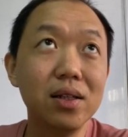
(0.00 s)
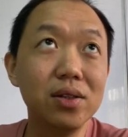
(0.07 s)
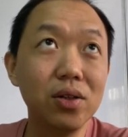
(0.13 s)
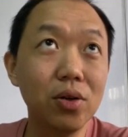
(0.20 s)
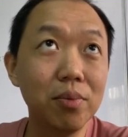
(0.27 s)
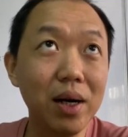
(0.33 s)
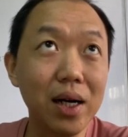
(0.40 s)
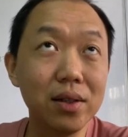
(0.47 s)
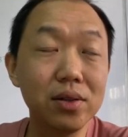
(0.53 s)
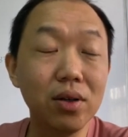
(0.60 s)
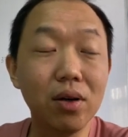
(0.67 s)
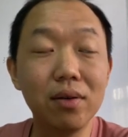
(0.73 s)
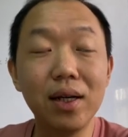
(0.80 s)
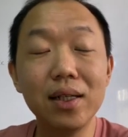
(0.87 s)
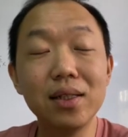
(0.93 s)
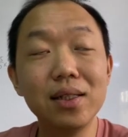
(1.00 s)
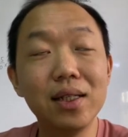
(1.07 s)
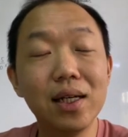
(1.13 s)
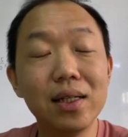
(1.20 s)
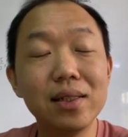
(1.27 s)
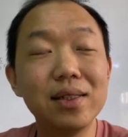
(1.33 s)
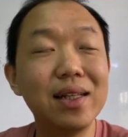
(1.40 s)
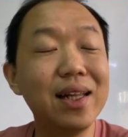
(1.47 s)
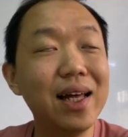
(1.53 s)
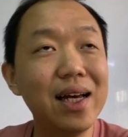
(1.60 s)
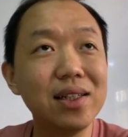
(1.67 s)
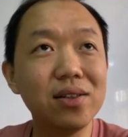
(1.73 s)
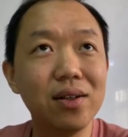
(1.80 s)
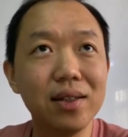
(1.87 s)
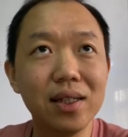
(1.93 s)
so much, or rather there is
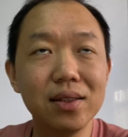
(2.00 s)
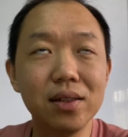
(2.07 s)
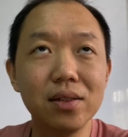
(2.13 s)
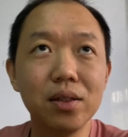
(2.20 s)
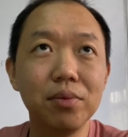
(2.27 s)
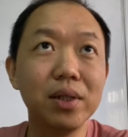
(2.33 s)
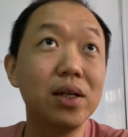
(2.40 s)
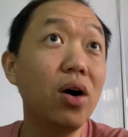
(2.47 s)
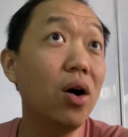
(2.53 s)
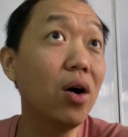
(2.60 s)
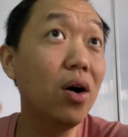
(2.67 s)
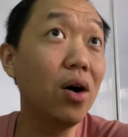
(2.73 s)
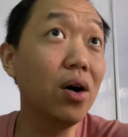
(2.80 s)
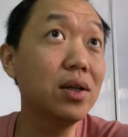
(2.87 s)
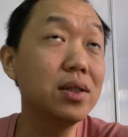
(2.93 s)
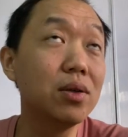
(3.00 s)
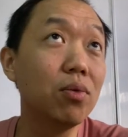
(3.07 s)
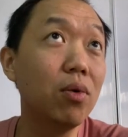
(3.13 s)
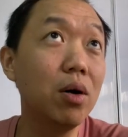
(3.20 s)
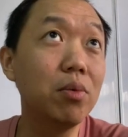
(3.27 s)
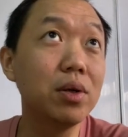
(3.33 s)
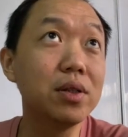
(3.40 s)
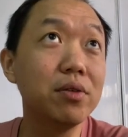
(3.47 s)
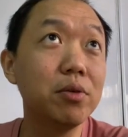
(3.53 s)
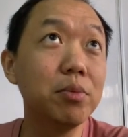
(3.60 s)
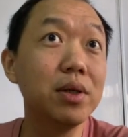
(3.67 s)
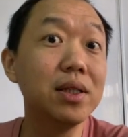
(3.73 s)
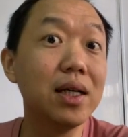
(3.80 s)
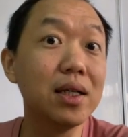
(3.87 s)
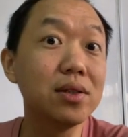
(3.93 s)
less condensation because the warm water
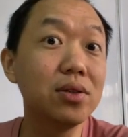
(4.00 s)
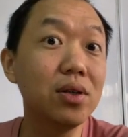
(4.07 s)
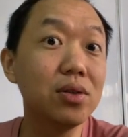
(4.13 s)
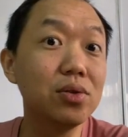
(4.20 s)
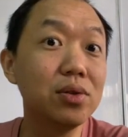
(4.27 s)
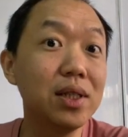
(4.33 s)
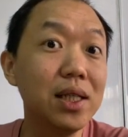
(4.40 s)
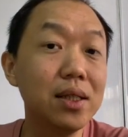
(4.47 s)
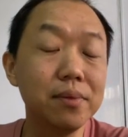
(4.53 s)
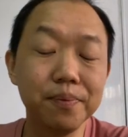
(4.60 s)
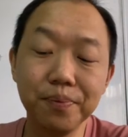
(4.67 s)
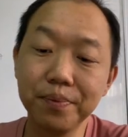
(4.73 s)
vapor does not lose heat.